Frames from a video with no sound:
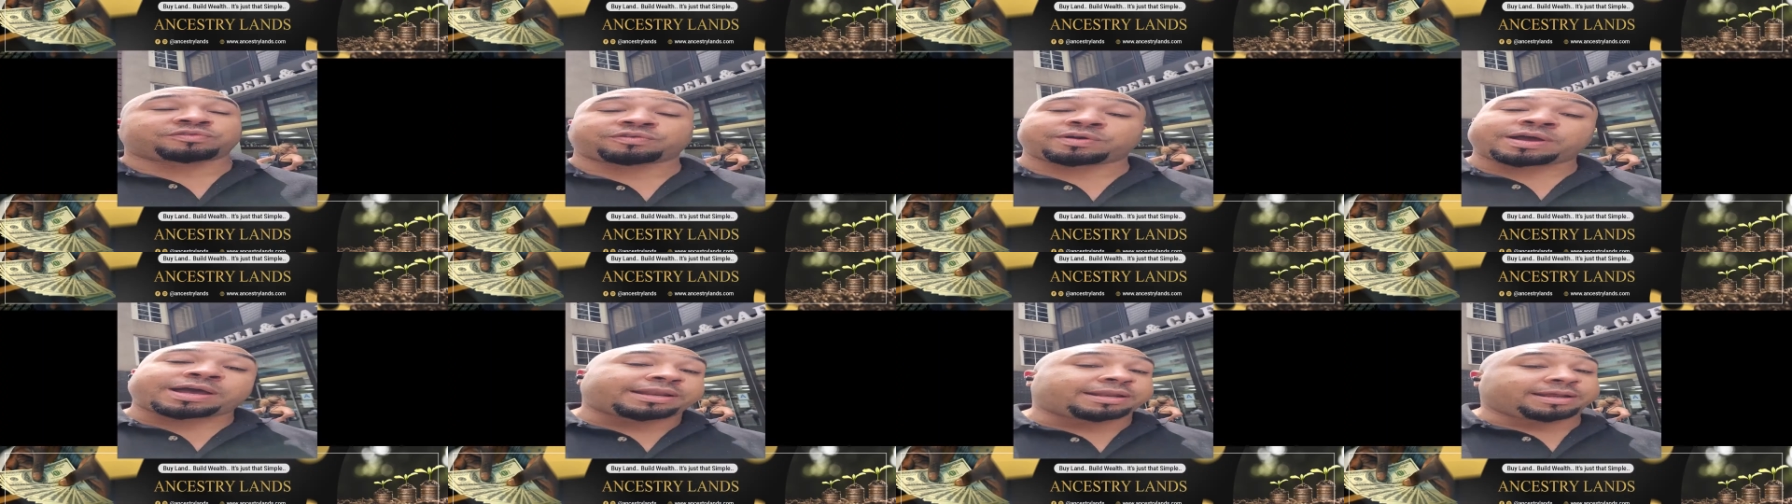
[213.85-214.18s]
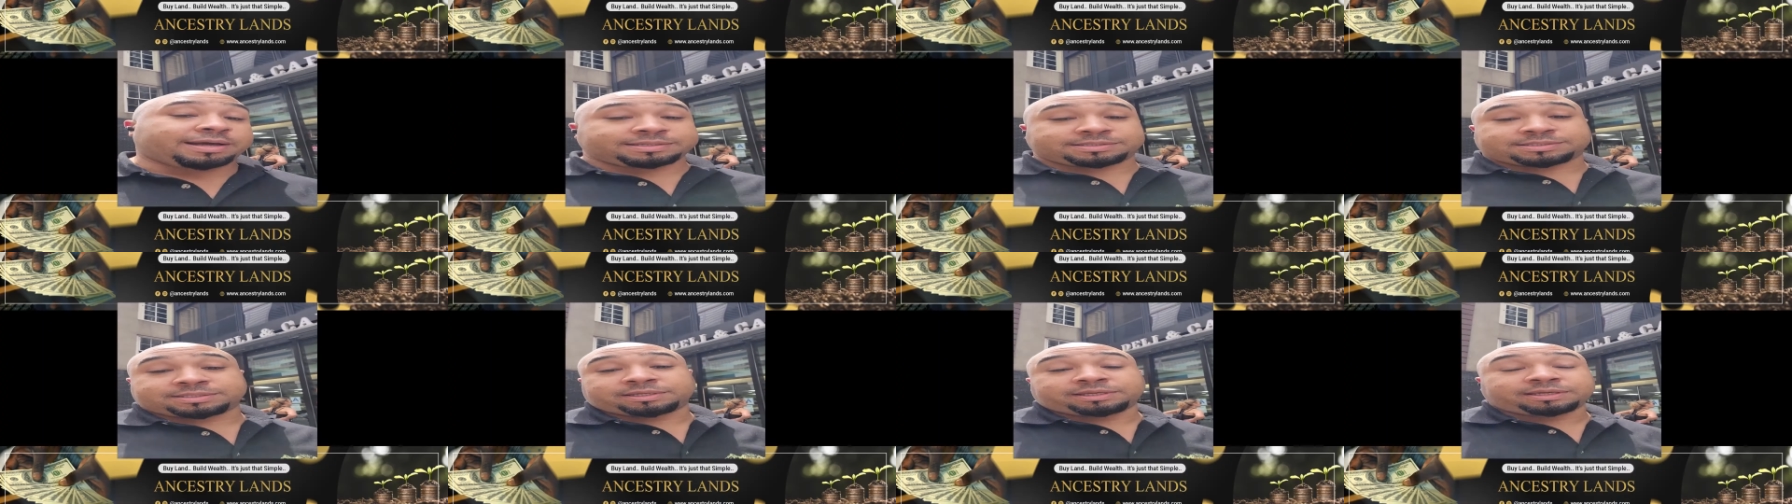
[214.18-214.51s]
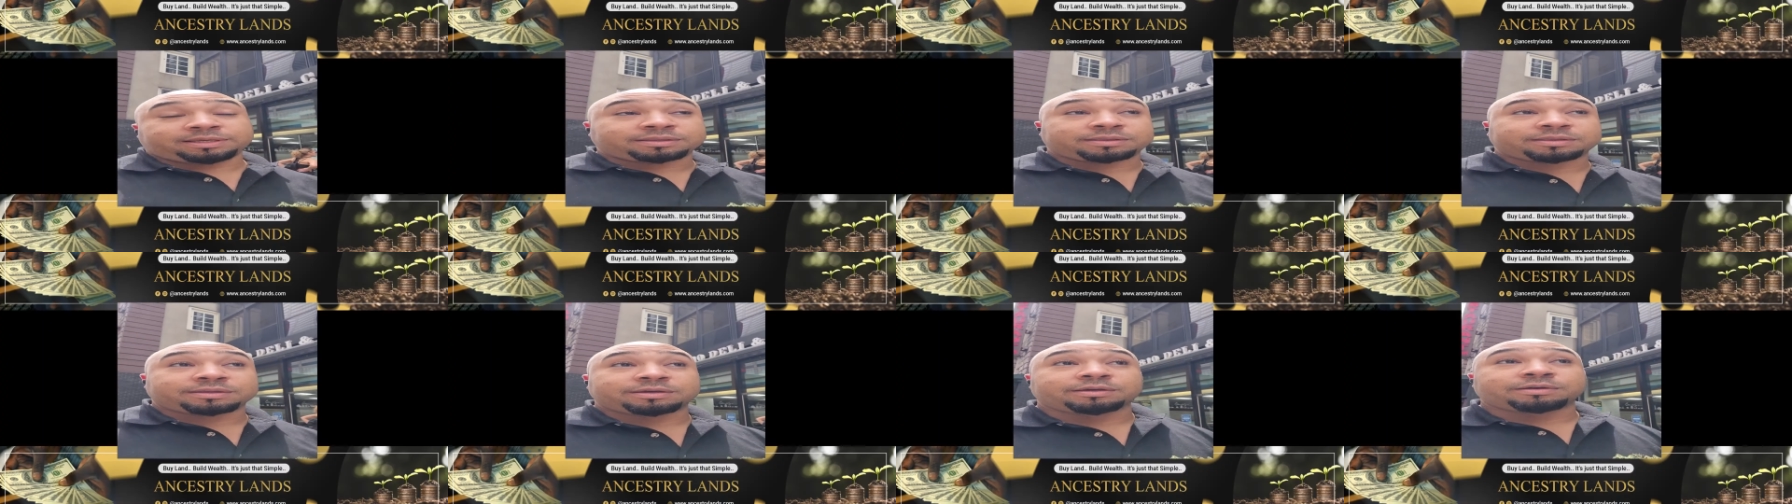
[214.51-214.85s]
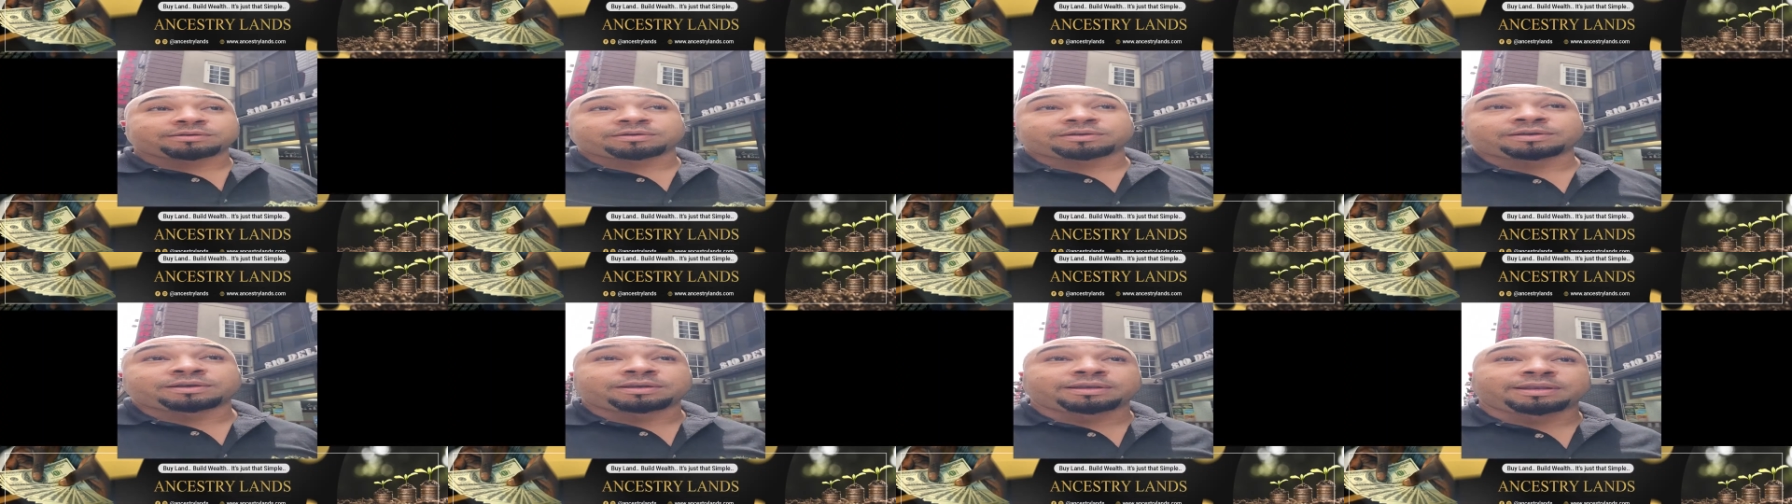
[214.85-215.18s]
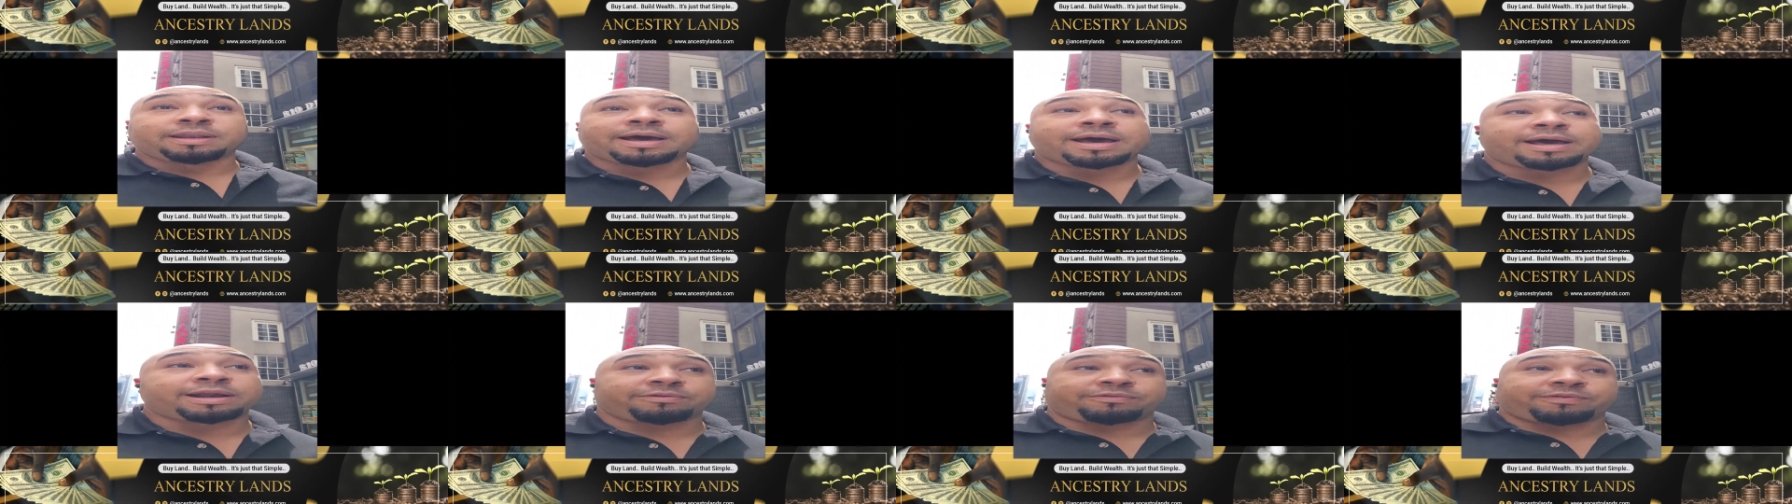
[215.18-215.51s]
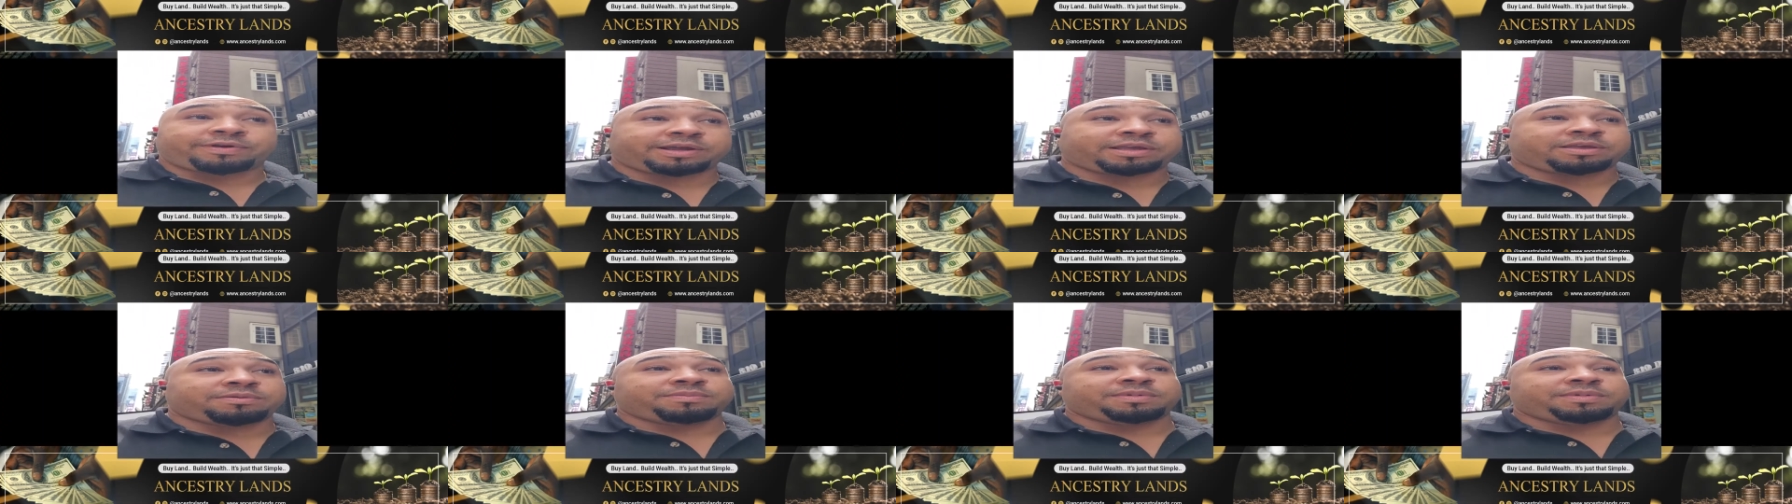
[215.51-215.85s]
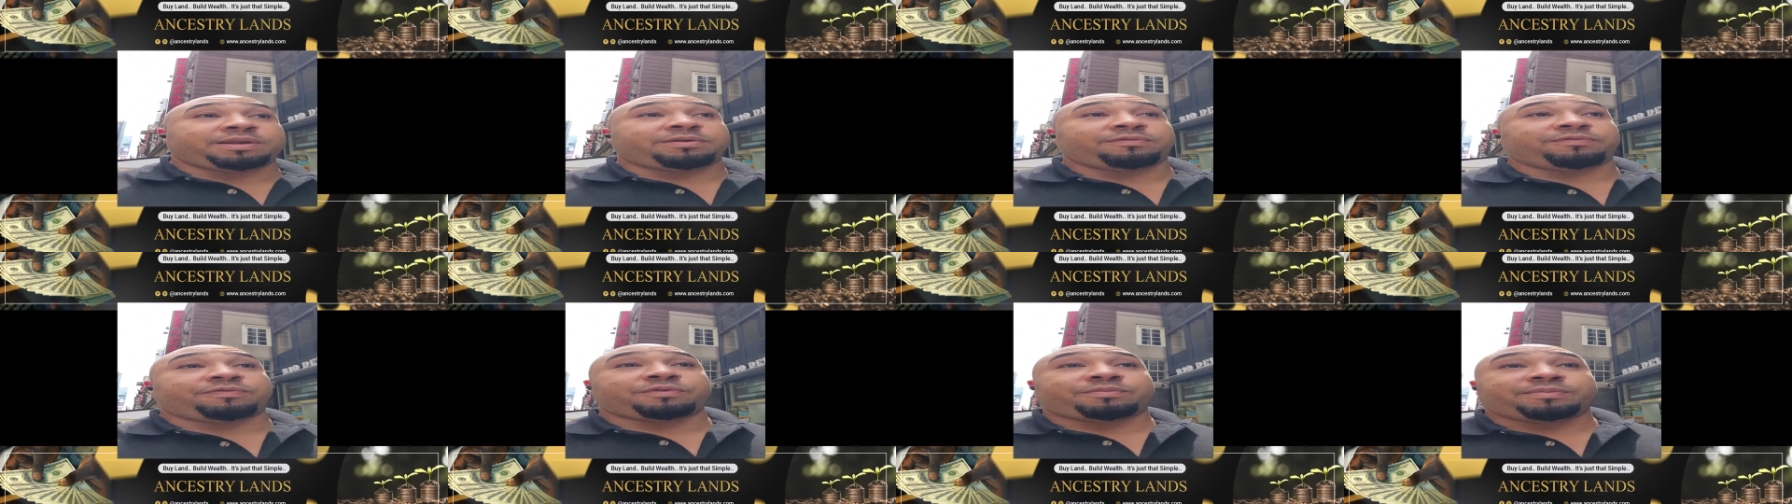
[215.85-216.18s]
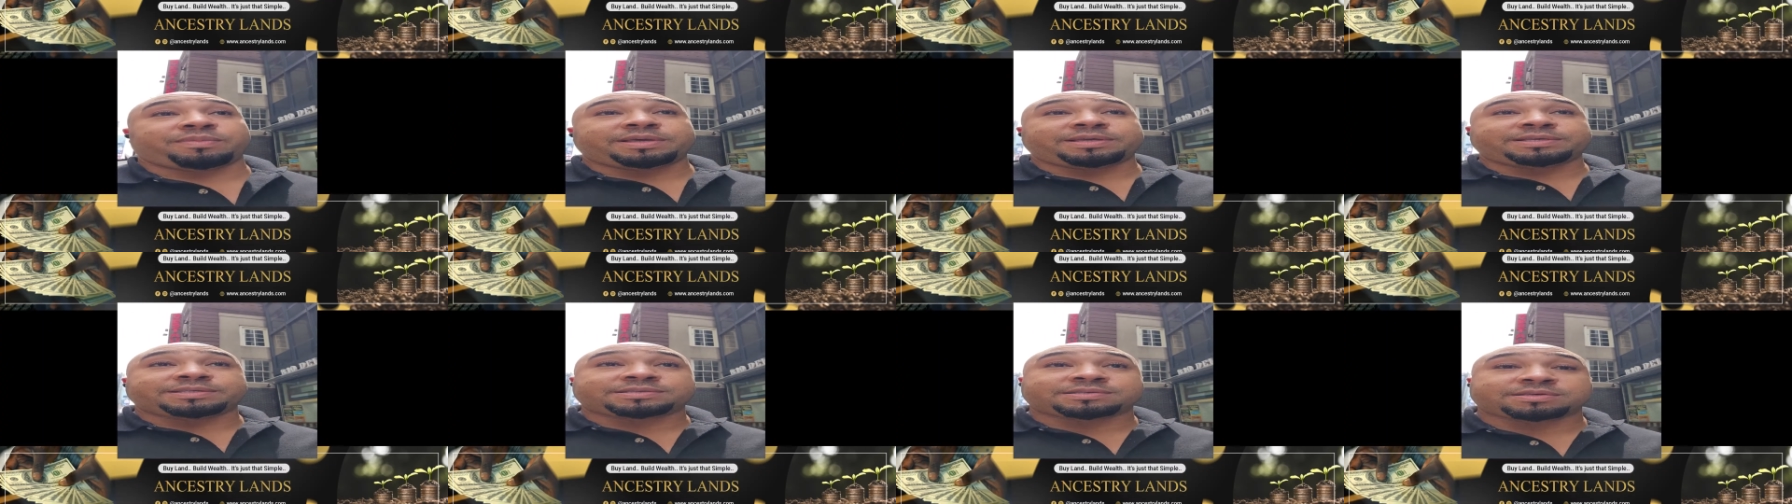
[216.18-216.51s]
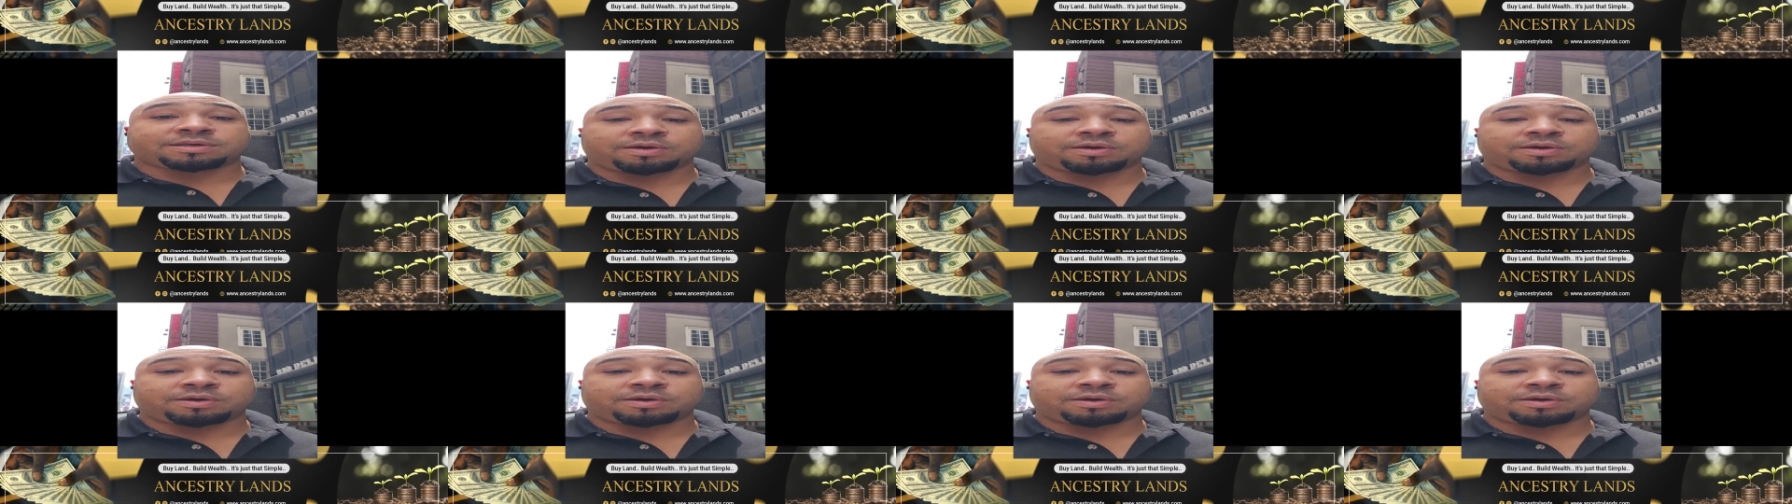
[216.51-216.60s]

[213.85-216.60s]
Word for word: Try not to eat there. Not a recommended for me.